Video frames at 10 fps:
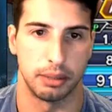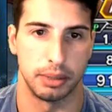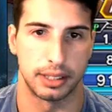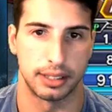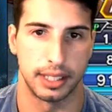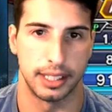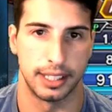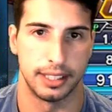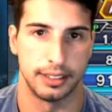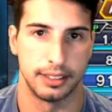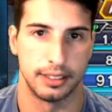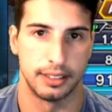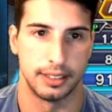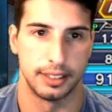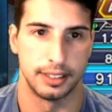but uh,
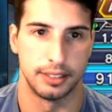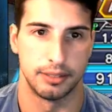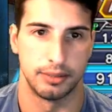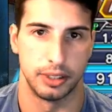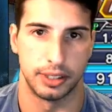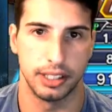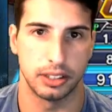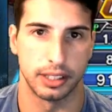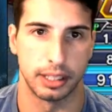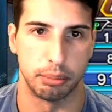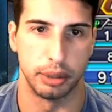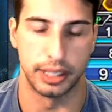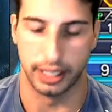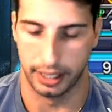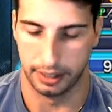the thing's looking pretty
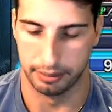high.